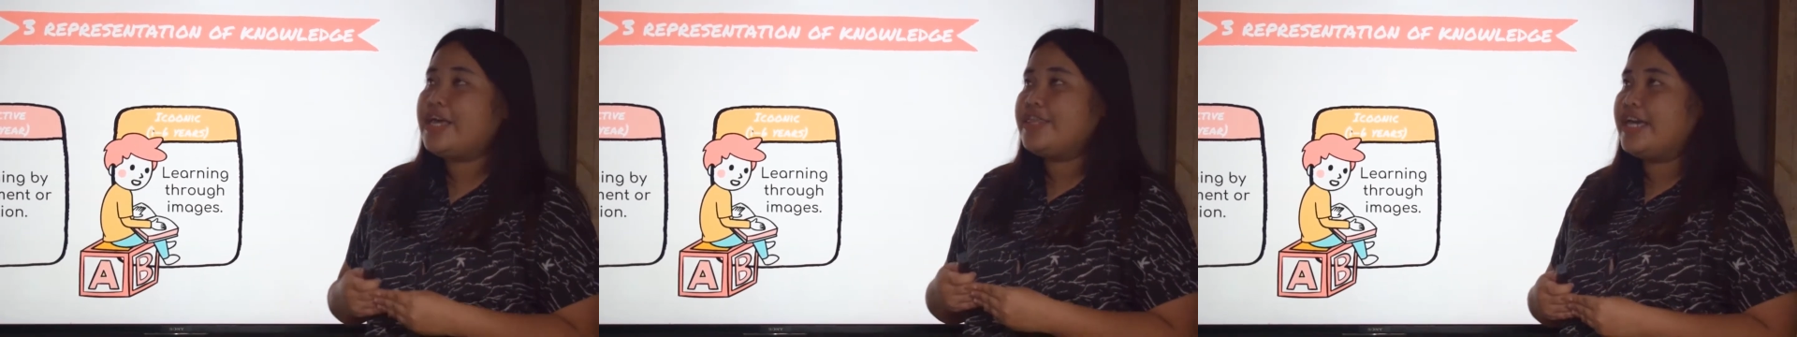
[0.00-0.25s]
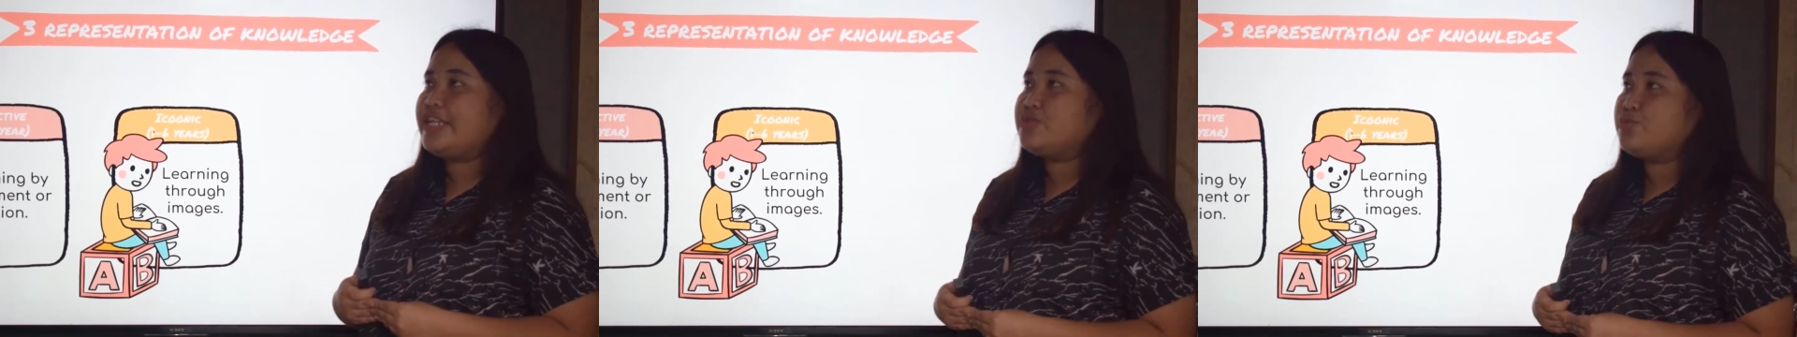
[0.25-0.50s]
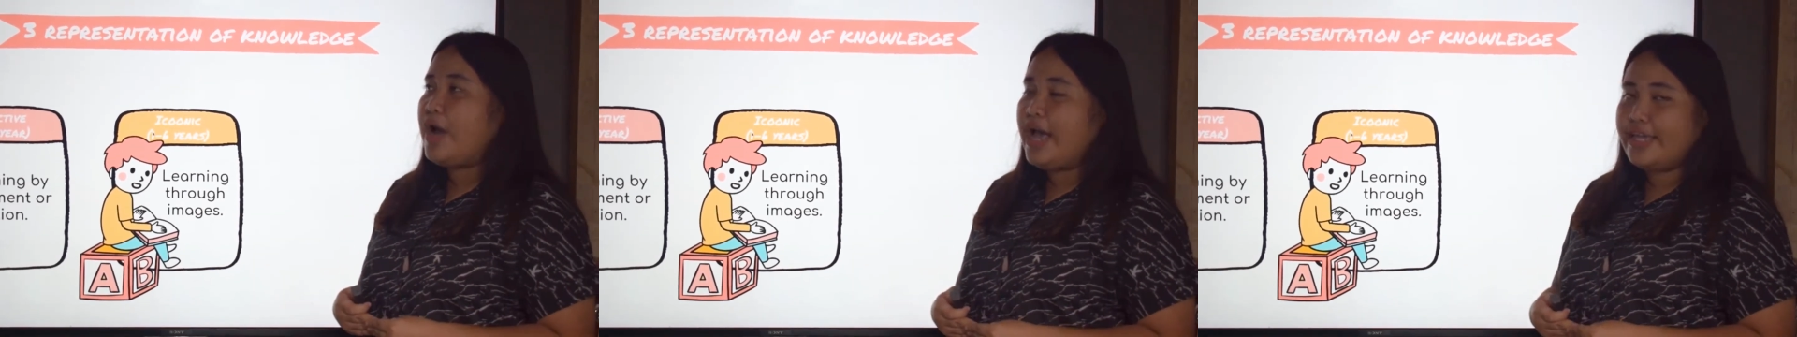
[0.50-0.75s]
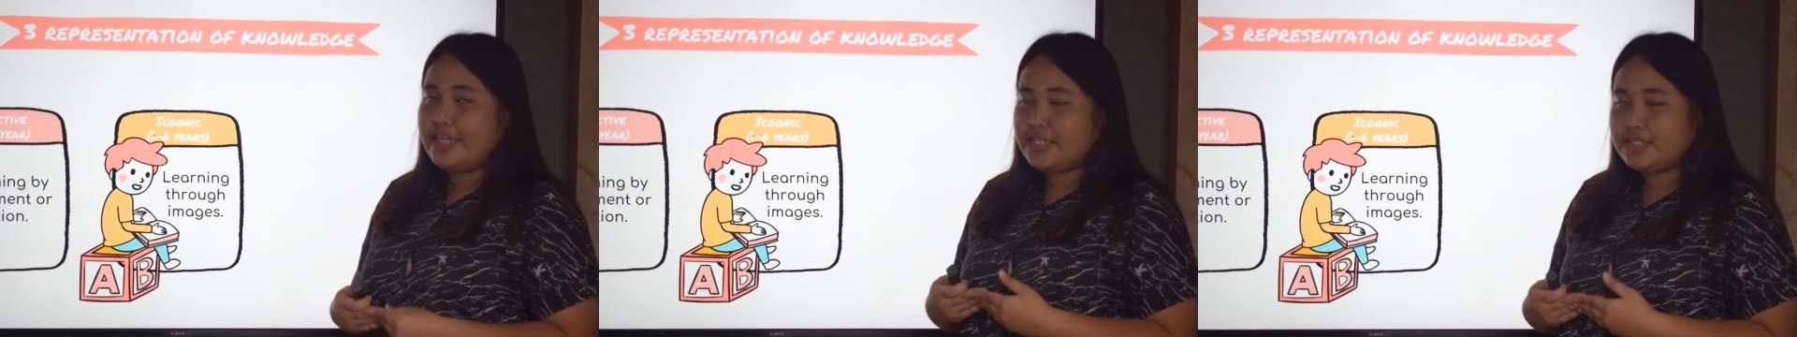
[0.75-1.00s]
That is
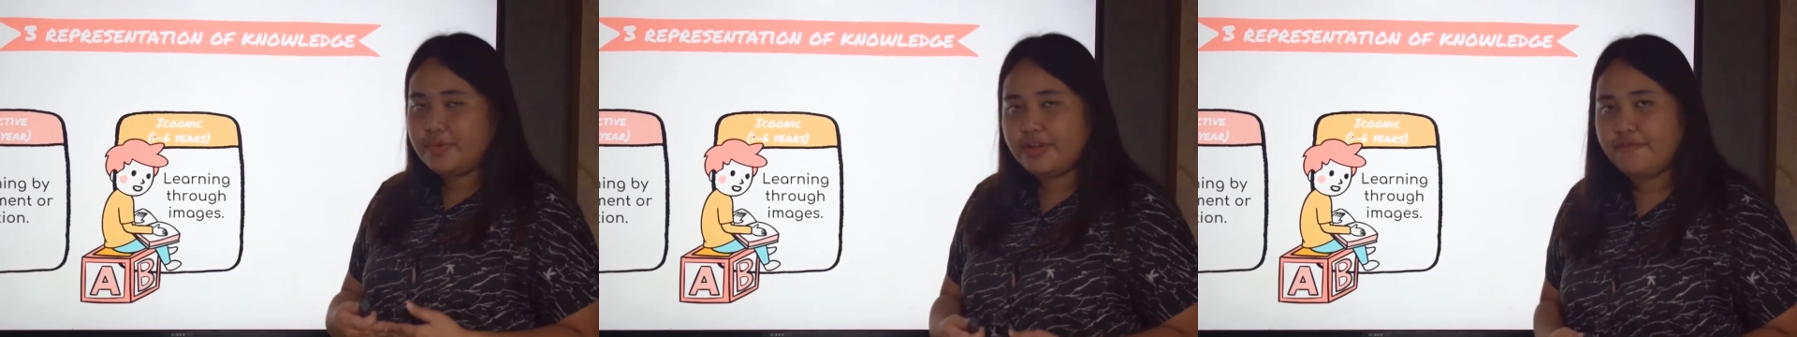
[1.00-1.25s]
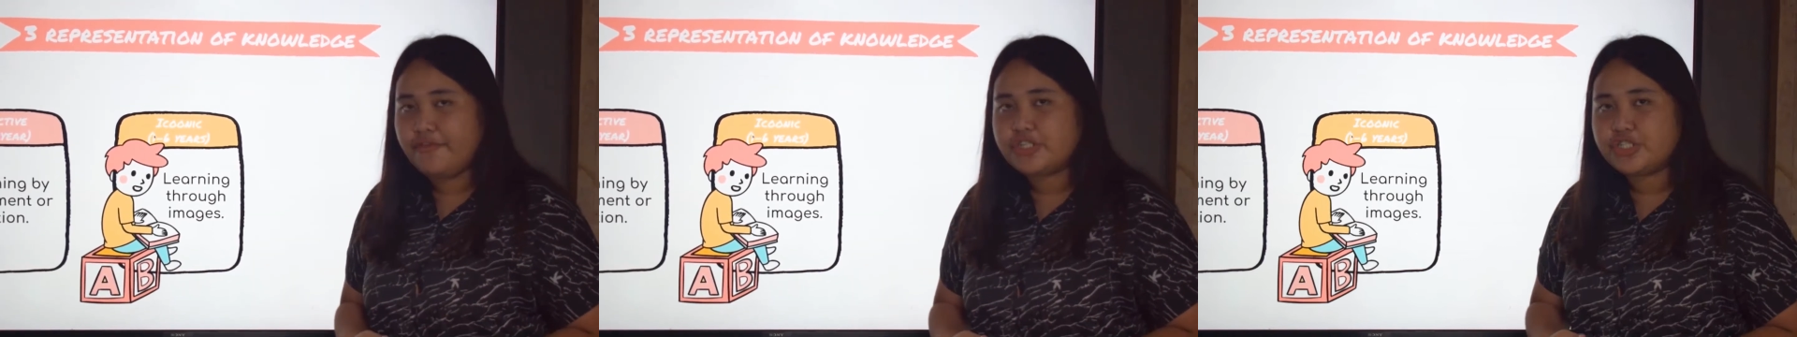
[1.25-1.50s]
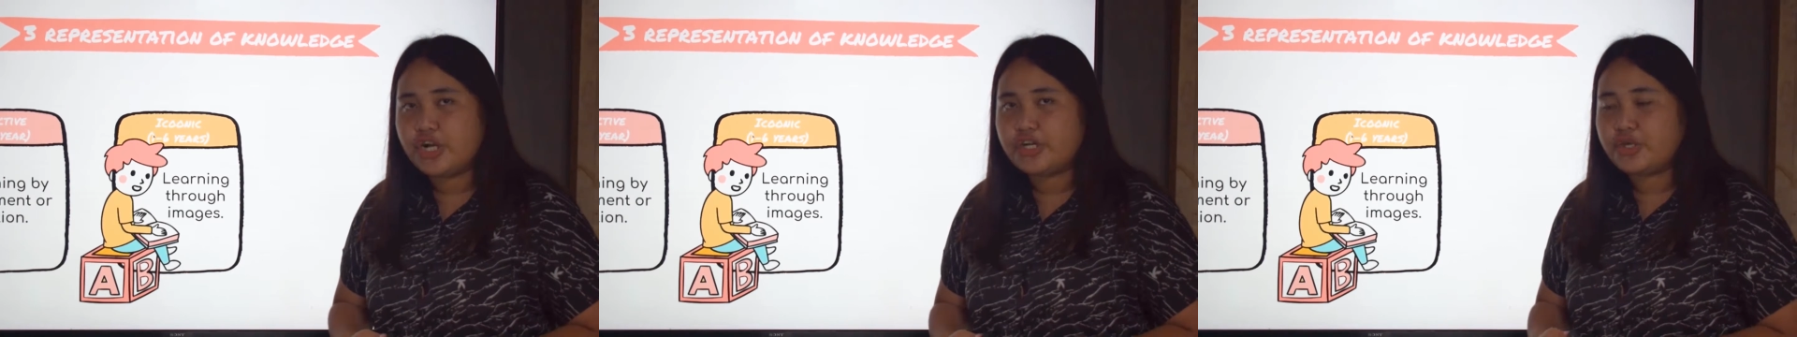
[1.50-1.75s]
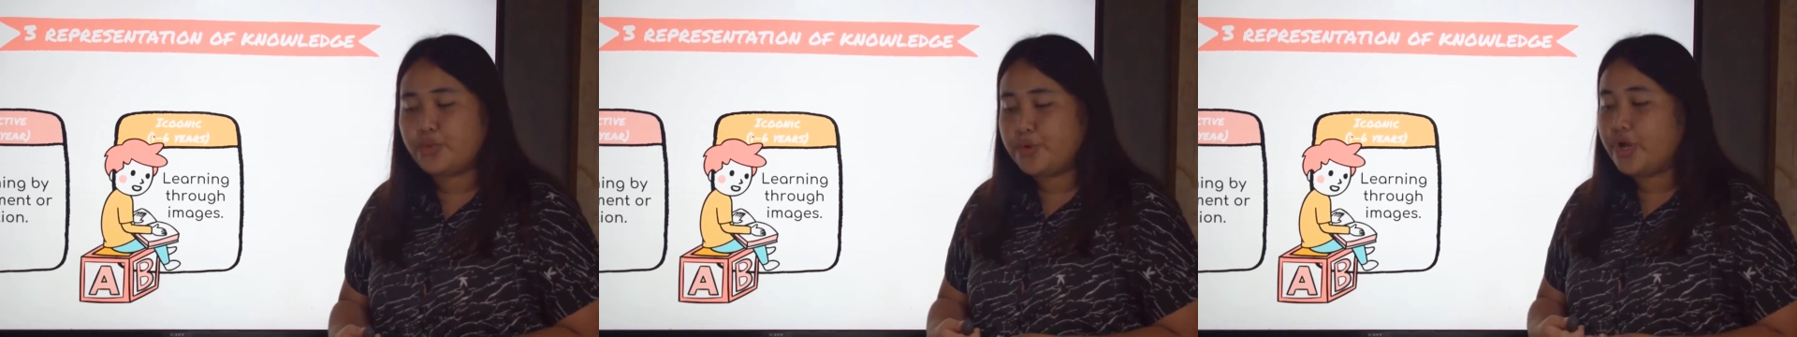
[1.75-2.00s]
why it is
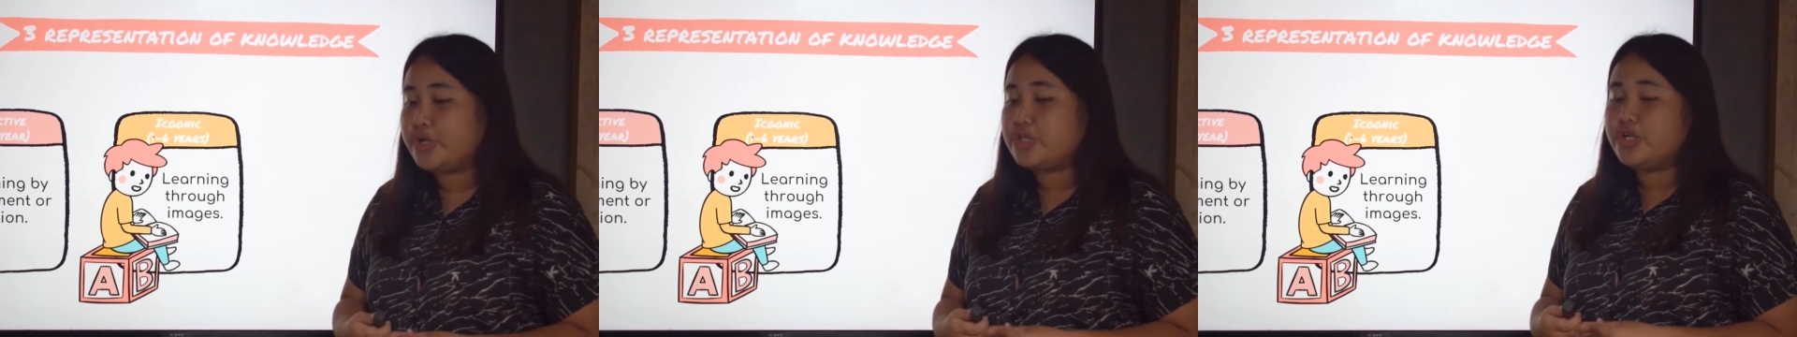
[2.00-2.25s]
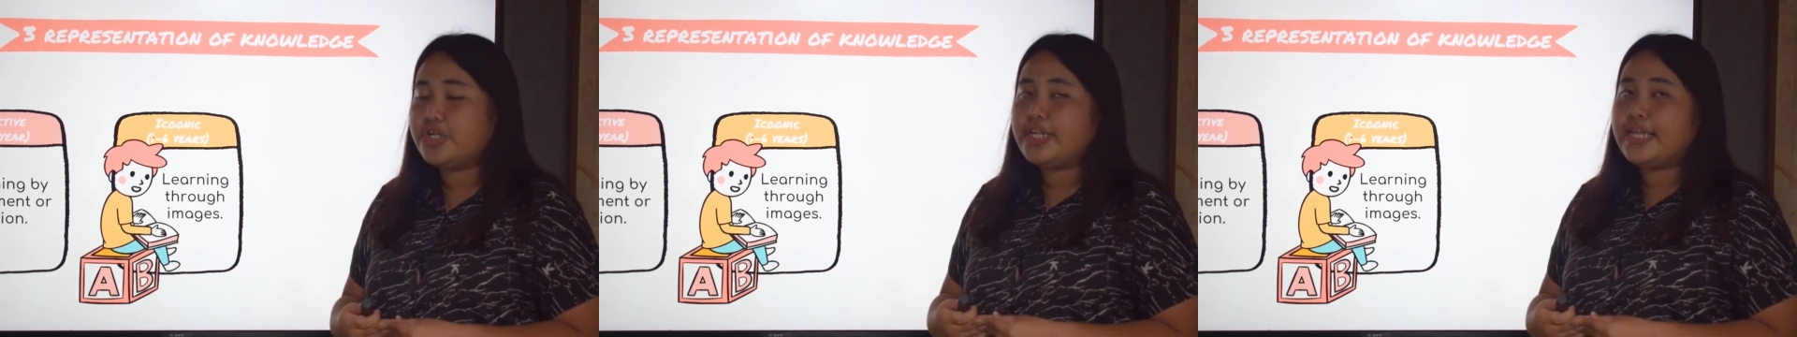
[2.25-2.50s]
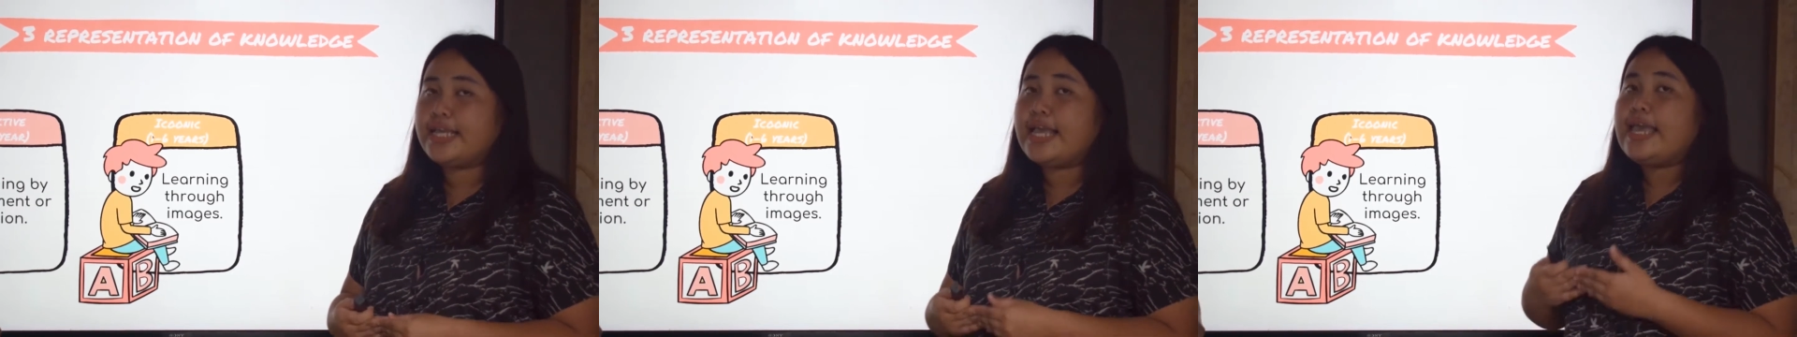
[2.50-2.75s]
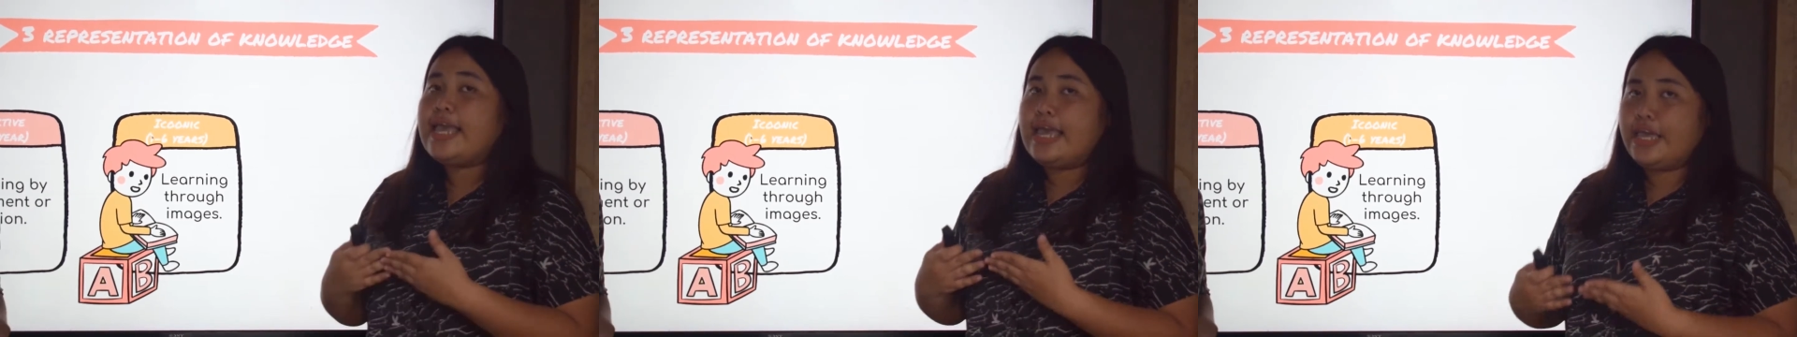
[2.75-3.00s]
beneficial that we are learning
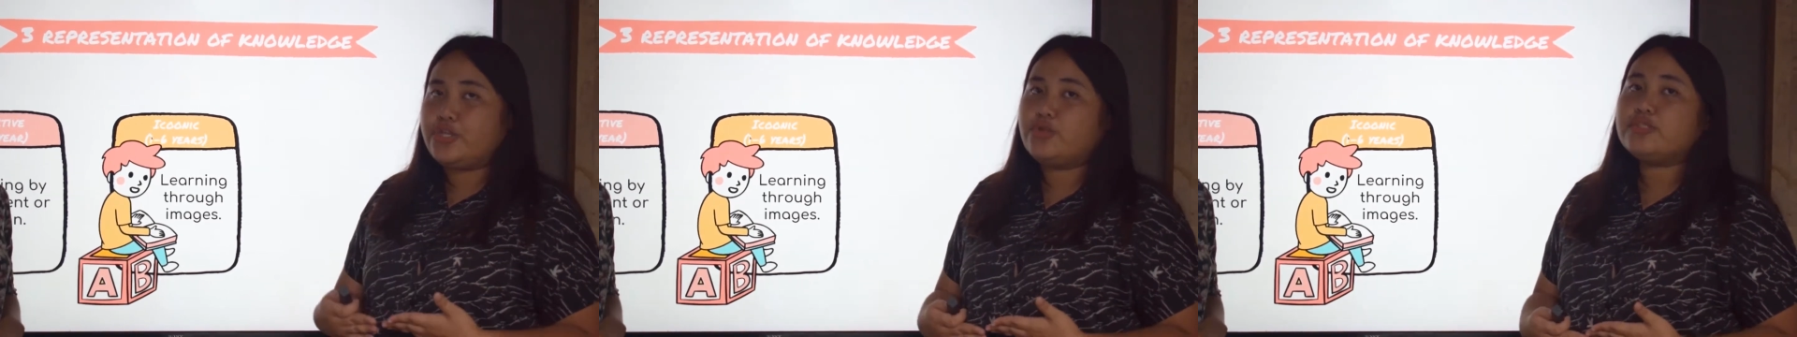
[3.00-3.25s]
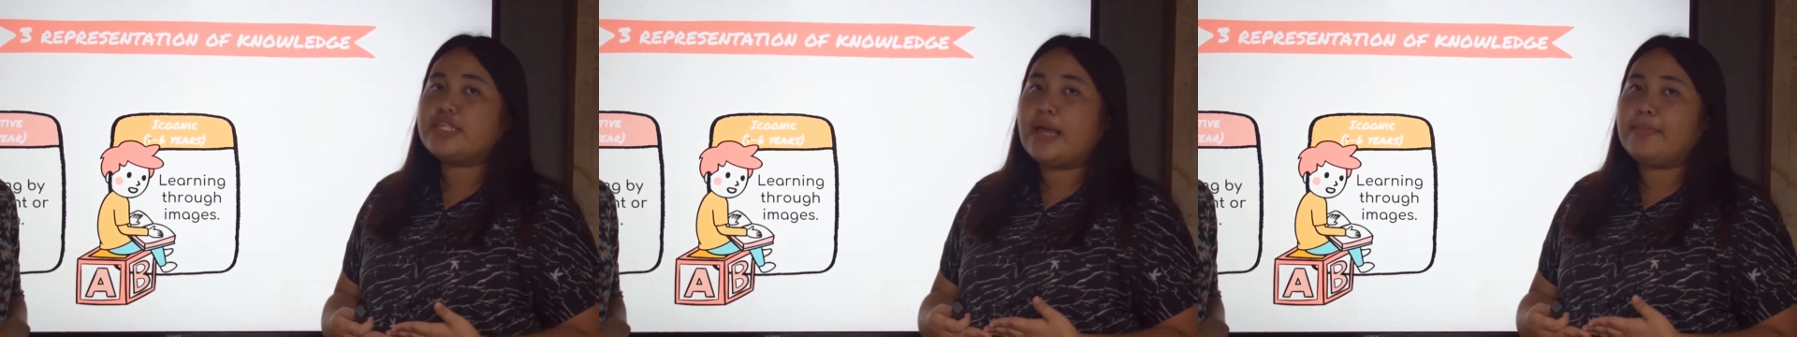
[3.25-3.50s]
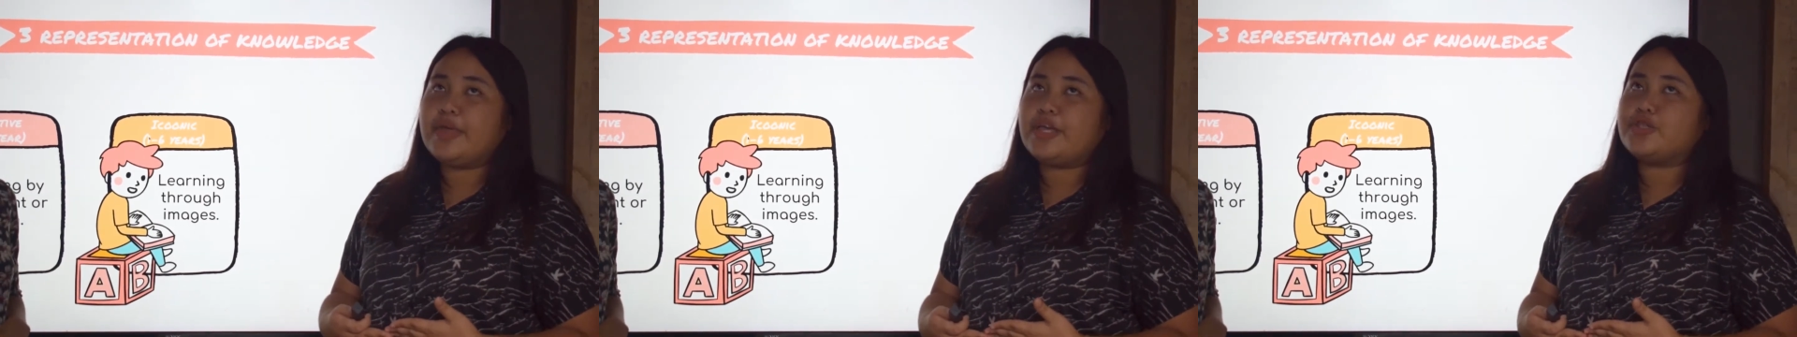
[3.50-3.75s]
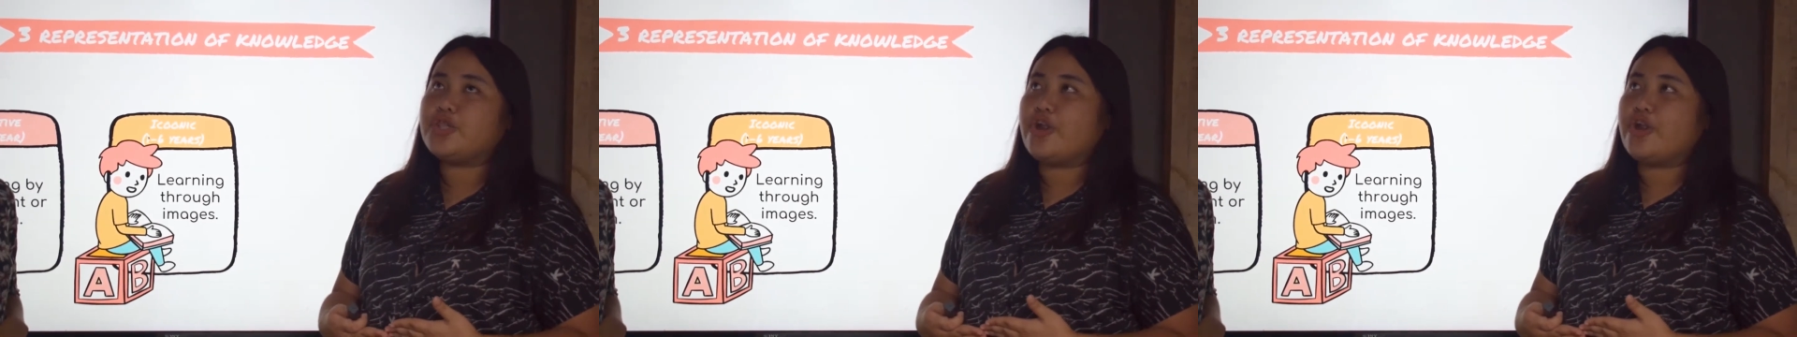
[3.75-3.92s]
a new topic.